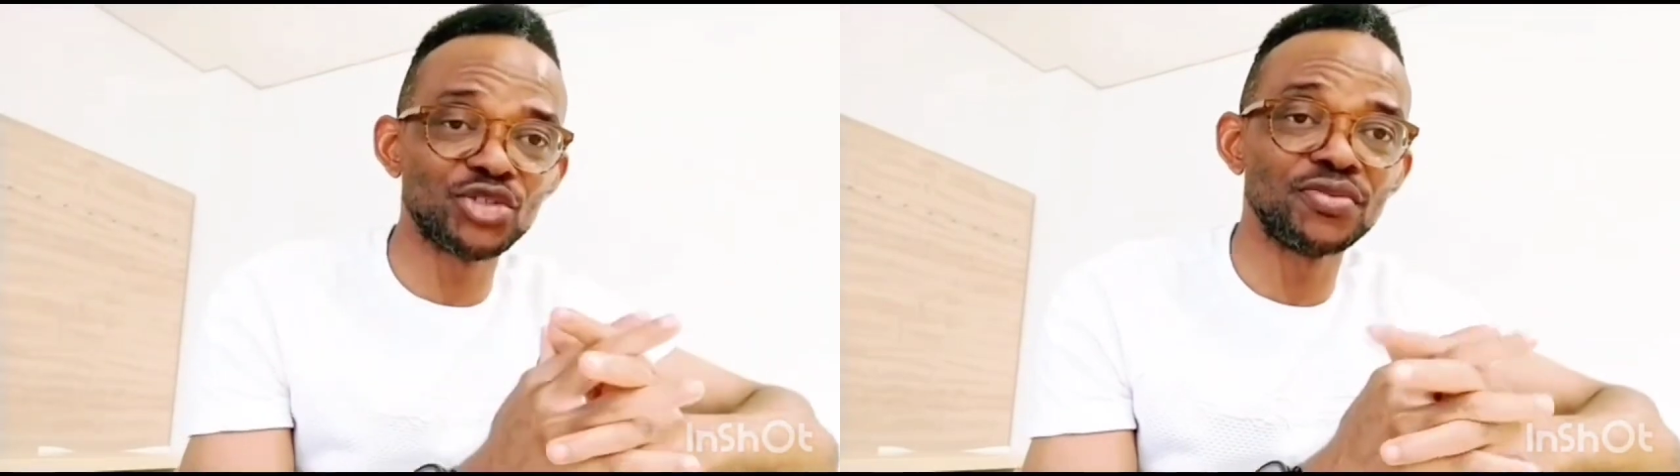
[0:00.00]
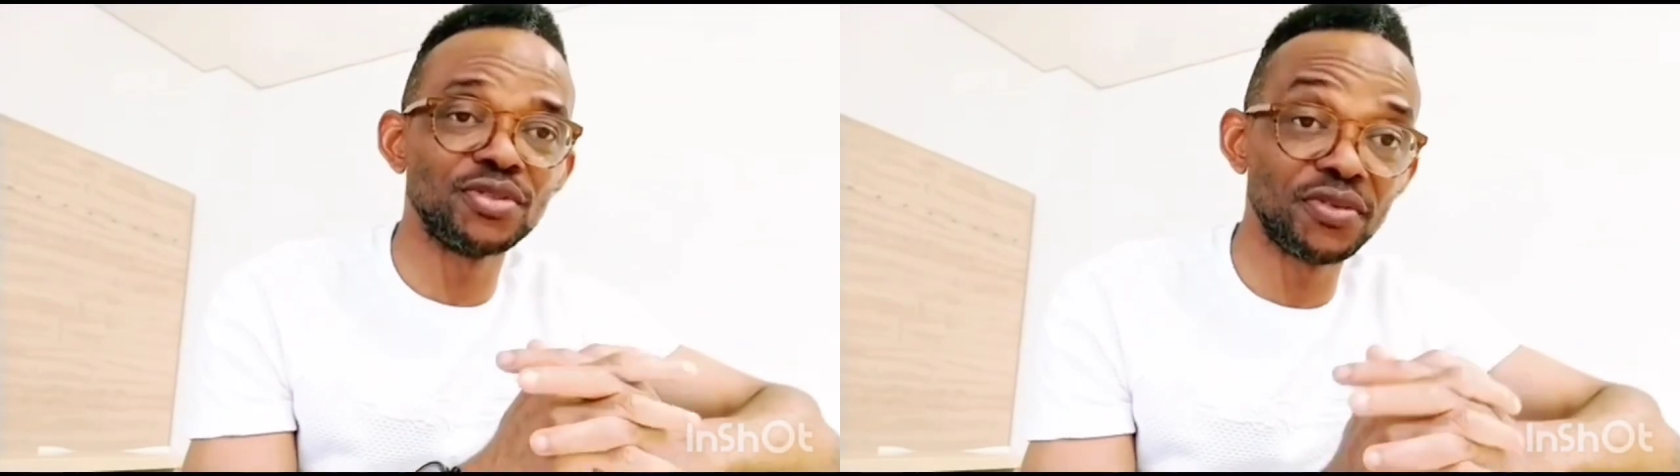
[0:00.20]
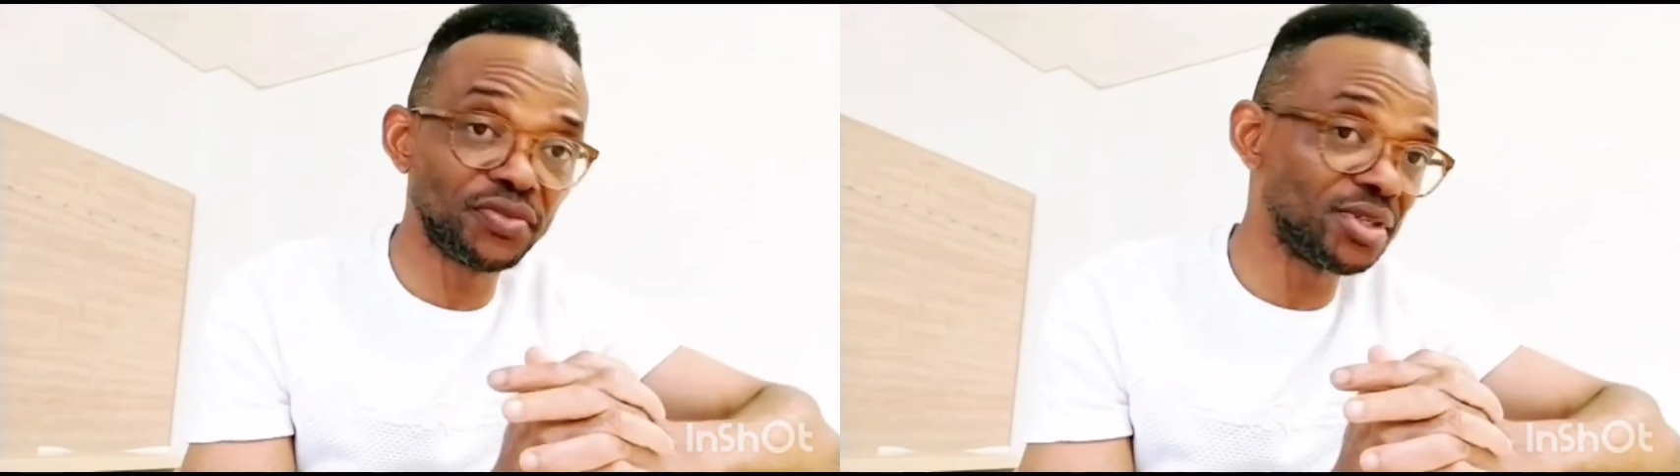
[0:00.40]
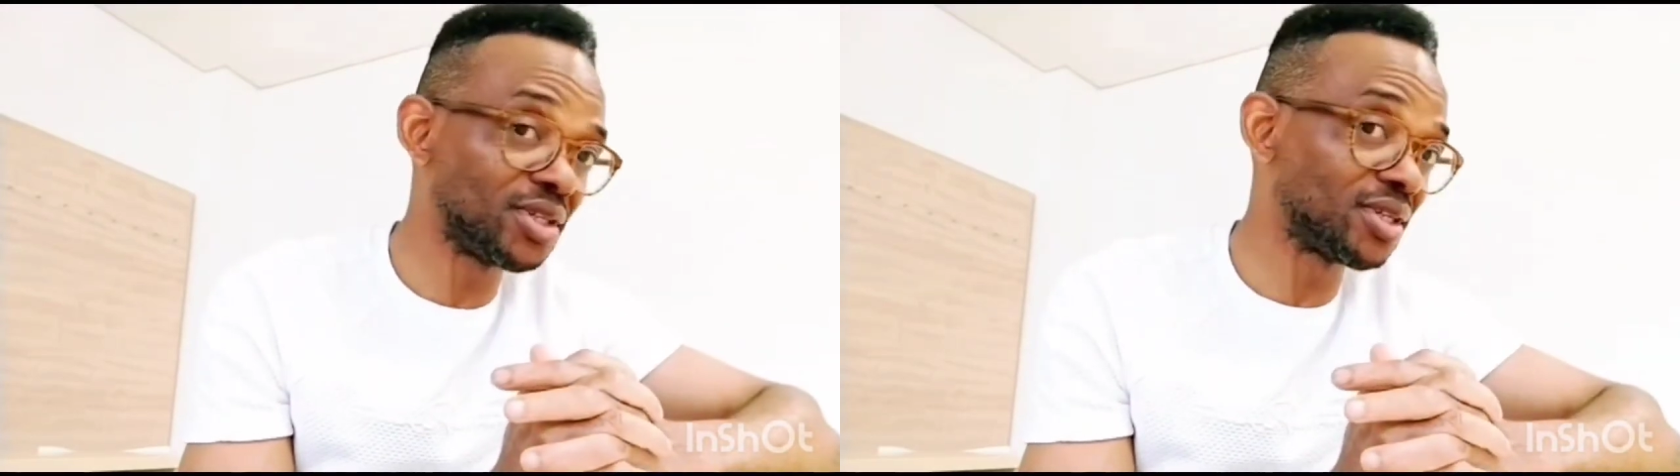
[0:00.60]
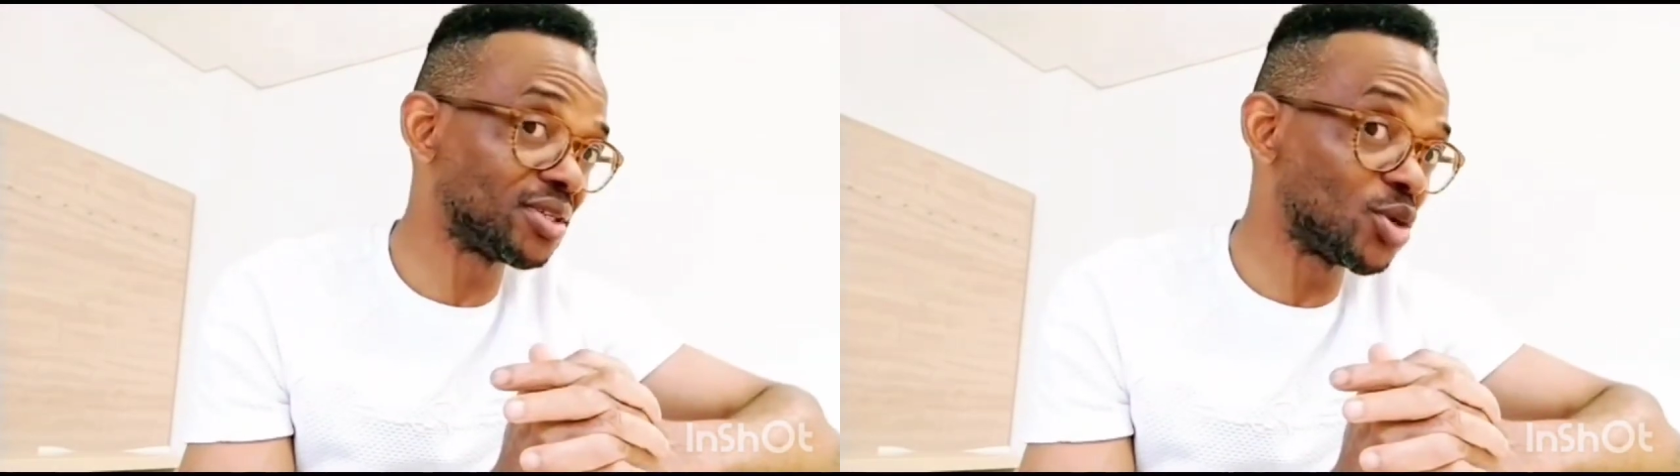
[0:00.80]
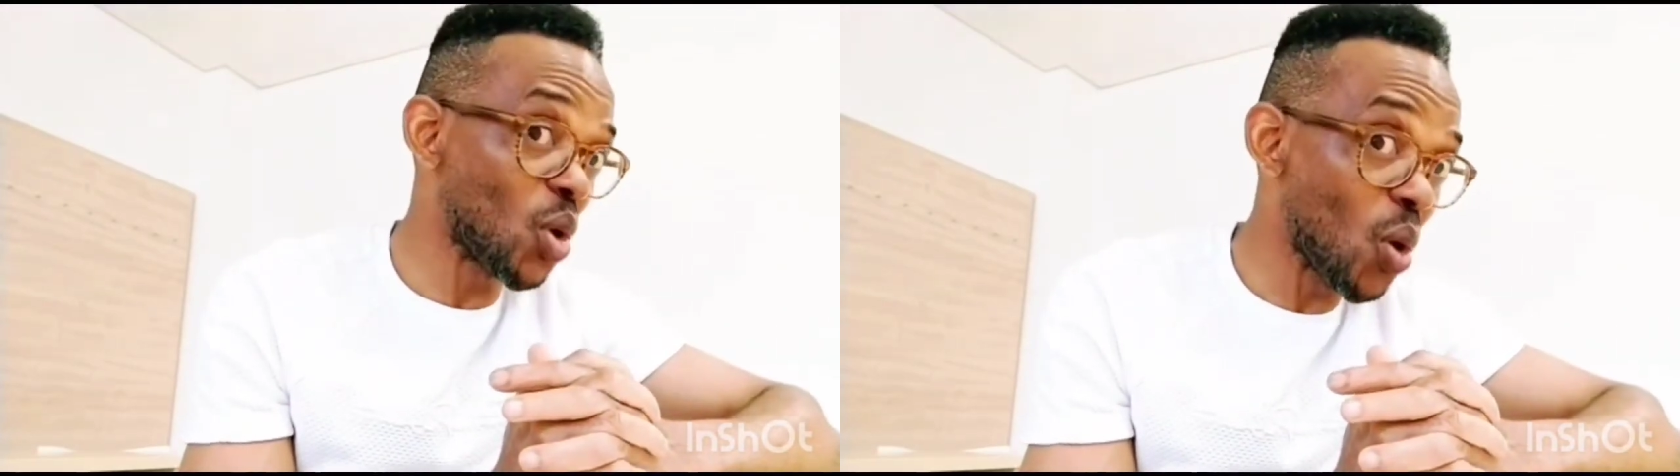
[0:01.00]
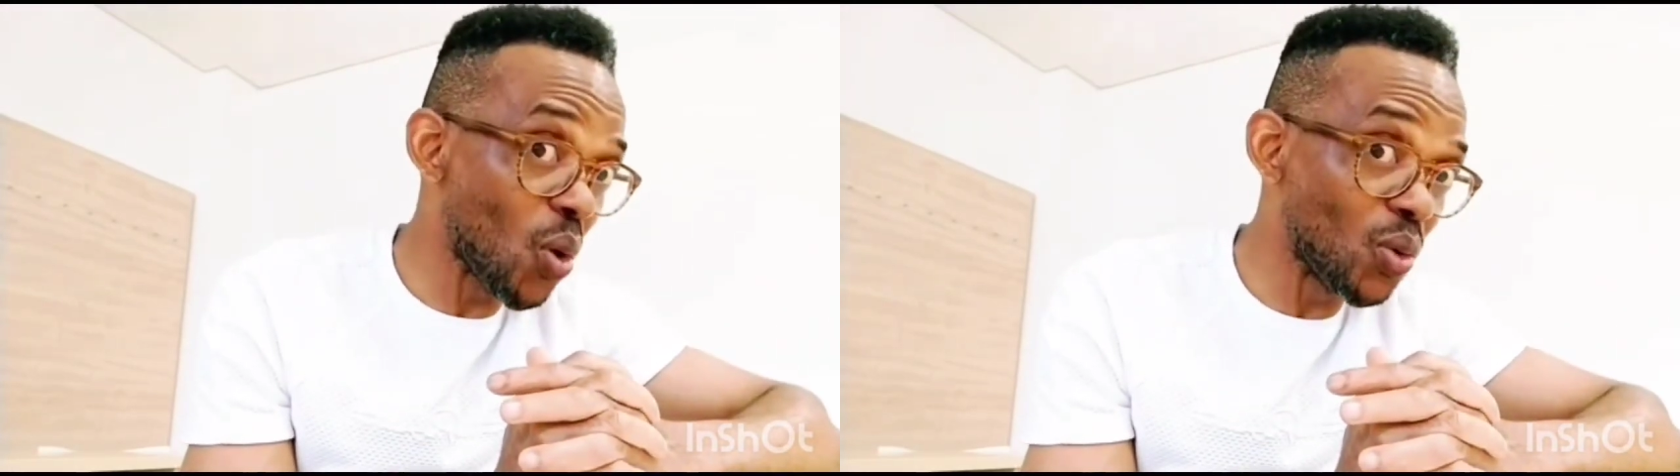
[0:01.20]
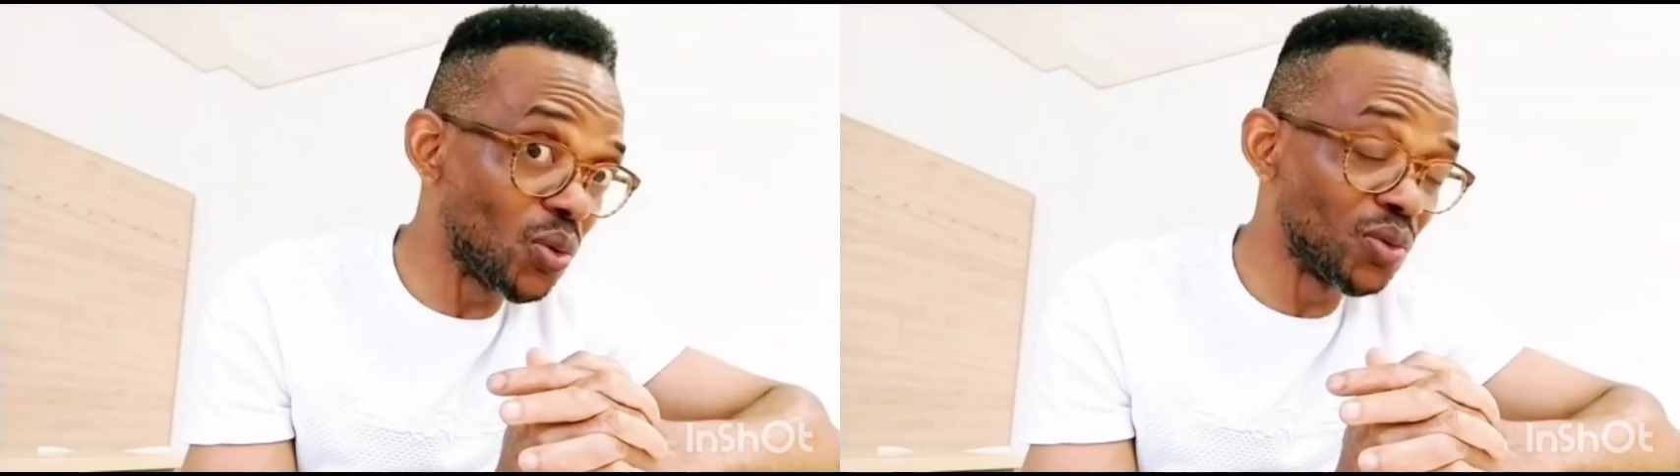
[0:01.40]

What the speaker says: to fulfill your goal